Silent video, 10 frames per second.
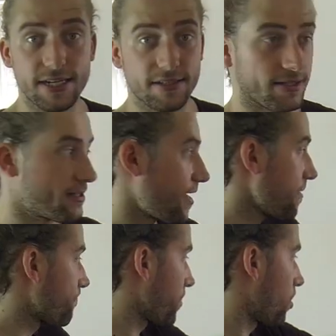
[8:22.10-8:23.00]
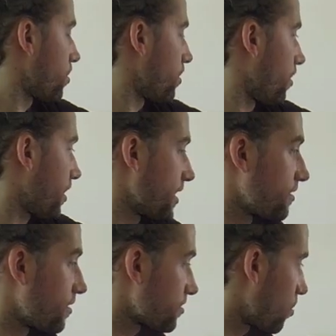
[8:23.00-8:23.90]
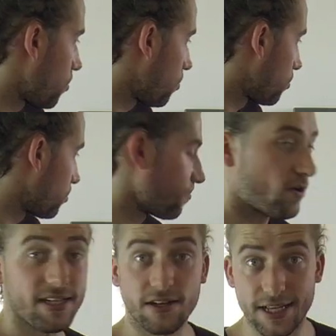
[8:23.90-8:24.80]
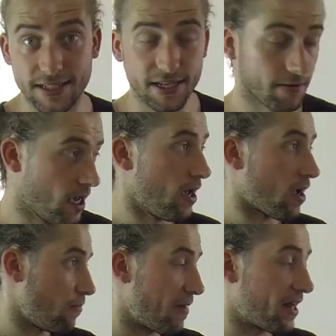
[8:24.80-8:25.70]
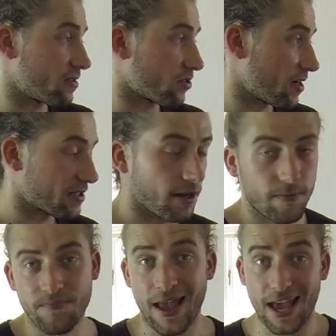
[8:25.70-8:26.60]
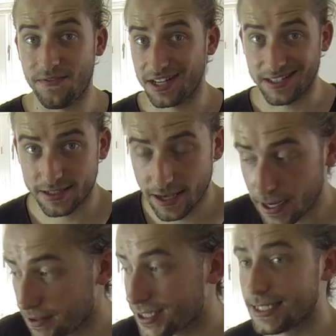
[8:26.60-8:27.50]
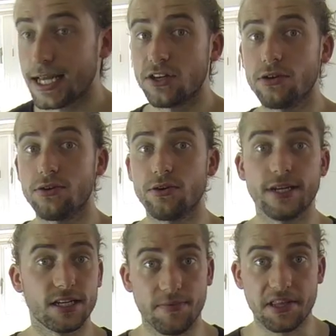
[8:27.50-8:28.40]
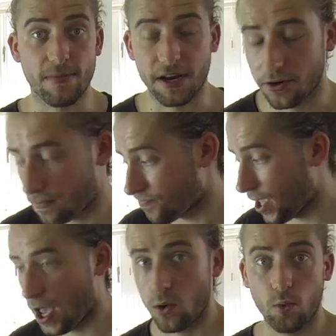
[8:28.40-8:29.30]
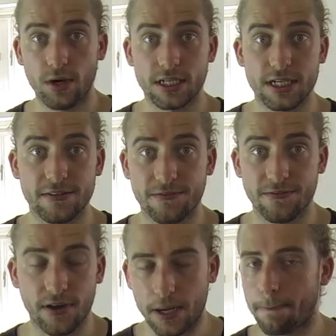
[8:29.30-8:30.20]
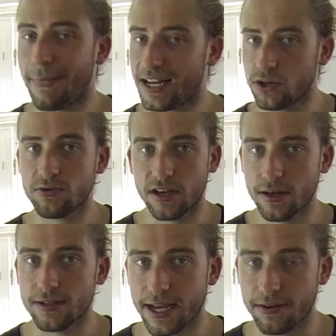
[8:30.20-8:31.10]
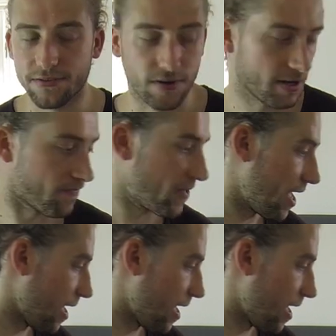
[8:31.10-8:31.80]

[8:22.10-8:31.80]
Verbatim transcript: it doesn't say, like it does on the monitor, it says unbalanced or XLR. If it doesn't say, then you need to read the manual, which is fine. Manuals aren't terrifying